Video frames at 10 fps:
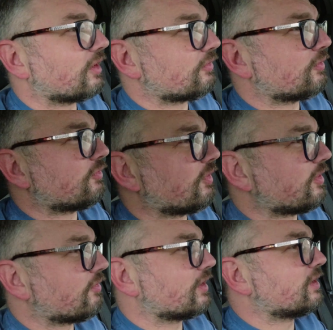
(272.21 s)
life was
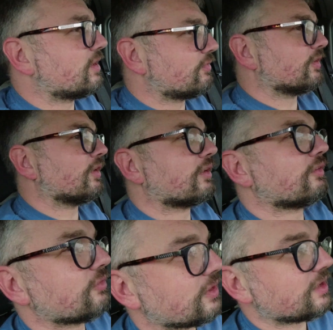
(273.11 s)
very, very different. I
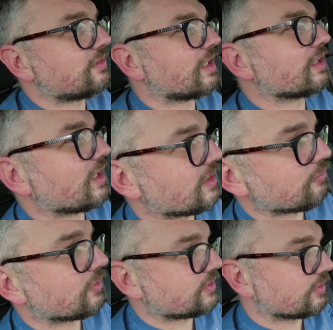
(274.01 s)
could really dedicate
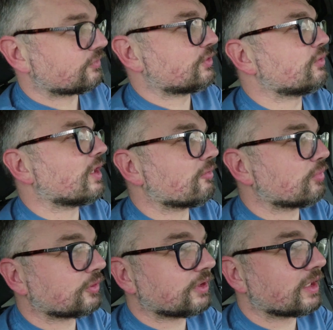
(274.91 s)
myself to that
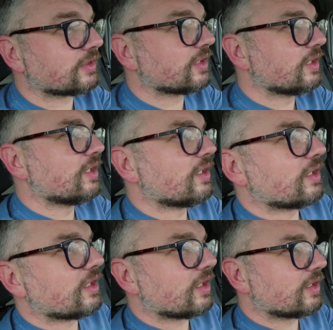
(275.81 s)
project,
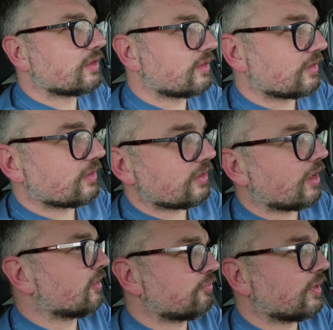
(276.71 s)
and
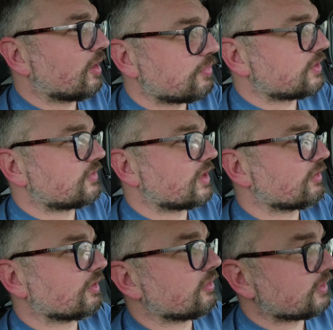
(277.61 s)
I'll be
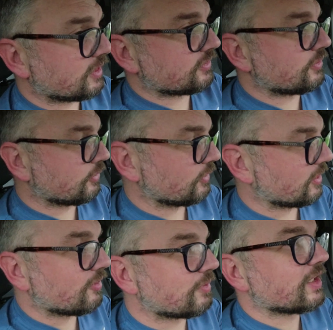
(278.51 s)
tinkering. Oh, there goes the door
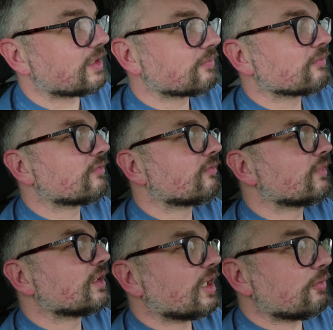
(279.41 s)
alarm
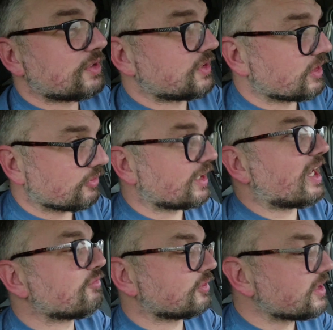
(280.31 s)
again. I'll be tinkering
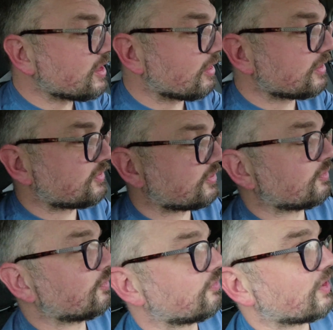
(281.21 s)
every night
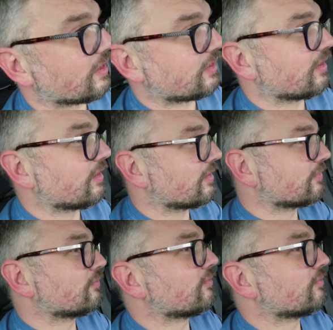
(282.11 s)
with that car,